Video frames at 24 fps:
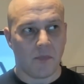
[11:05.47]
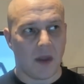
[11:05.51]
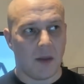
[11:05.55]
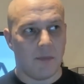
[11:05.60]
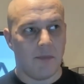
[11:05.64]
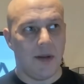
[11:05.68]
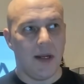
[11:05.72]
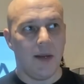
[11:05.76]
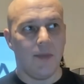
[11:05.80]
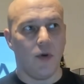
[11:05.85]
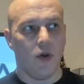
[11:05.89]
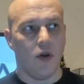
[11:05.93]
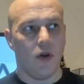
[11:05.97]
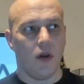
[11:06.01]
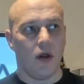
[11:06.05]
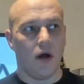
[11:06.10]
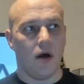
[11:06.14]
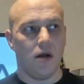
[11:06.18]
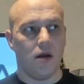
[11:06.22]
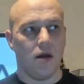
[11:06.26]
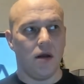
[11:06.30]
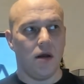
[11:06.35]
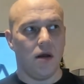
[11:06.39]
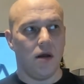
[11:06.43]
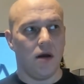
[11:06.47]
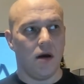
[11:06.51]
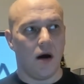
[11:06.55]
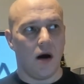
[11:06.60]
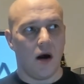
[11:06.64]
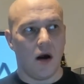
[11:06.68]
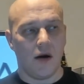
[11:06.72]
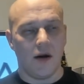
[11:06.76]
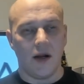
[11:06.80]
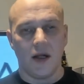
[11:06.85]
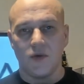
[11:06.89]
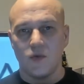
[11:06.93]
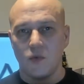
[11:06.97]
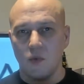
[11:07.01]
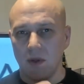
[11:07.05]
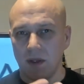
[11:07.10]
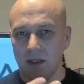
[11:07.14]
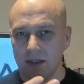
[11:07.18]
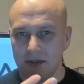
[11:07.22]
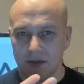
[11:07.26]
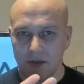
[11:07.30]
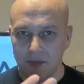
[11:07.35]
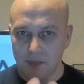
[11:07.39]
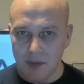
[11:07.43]
people are not willing
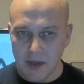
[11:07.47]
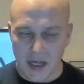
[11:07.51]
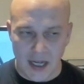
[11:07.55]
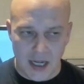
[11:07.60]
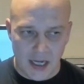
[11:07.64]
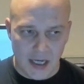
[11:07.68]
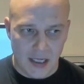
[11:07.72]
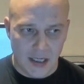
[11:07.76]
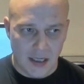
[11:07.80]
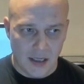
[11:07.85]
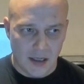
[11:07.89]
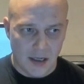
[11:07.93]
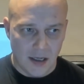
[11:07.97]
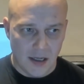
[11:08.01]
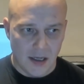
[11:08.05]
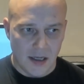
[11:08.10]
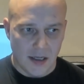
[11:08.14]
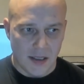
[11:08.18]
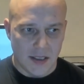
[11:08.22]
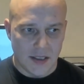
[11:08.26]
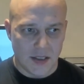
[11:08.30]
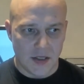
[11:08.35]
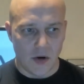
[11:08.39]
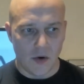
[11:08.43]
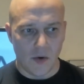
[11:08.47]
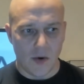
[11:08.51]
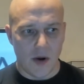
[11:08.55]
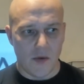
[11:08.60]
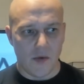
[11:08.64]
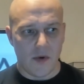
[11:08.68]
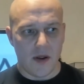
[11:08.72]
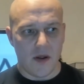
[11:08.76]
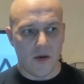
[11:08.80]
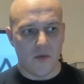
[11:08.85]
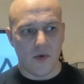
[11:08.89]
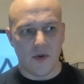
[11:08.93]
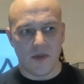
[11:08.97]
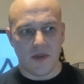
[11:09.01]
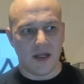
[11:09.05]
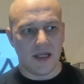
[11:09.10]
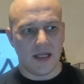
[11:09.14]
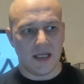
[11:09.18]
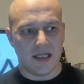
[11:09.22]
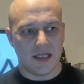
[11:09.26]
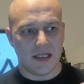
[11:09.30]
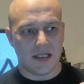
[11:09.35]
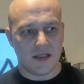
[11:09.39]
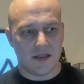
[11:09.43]
to pay, so every, everything
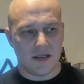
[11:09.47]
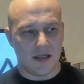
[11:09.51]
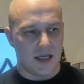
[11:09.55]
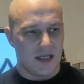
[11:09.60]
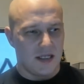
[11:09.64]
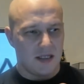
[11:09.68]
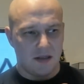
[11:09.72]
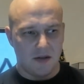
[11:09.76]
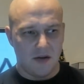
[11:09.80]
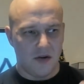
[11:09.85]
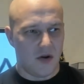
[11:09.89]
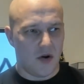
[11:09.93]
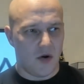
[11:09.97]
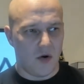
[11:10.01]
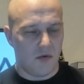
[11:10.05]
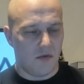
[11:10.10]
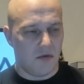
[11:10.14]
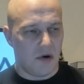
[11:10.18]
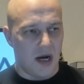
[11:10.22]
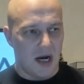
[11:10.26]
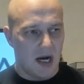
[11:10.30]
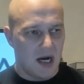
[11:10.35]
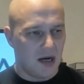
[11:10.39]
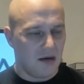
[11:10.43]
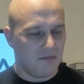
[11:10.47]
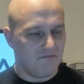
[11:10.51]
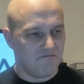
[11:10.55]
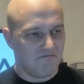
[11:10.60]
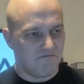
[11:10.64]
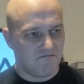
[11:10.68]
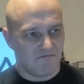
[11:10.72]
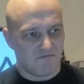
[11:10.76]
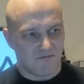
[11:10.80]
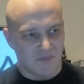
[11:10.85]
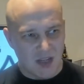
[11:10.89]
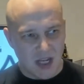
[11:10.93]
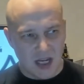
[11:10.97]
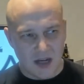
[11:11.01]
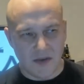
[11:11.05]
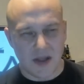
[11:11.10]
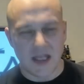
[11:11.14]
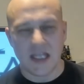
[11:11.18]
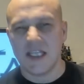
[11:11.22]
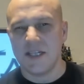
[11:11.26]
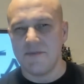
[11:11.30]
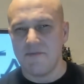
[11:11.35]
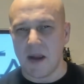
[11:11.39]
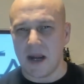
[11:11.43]
is just, you know, uh, kind of
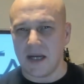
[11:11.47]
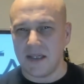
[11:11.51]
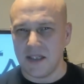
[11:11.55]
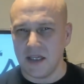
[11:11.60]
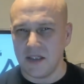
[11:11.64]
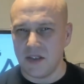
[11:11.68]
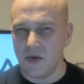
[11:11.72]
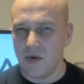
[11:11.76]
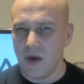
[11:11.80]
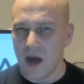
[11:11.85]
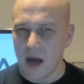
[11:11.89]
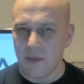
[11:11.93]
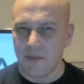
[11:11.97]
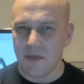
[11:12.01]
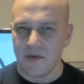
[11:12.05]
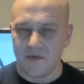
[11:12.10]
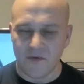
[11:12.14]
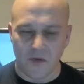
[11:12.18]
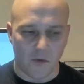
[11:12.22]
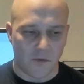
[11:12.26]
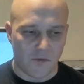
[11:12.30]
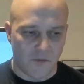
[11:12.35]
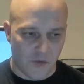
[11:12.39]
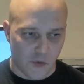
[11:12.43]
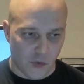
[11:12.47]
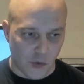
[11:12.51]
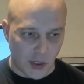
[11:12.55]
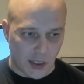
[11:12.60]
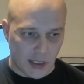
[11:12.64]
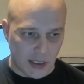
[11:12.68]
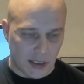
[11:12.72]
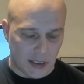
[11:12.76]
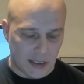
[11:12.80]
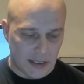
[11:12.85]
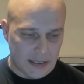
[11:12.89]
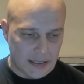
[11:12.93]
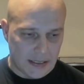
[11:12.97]
expected to happen for free.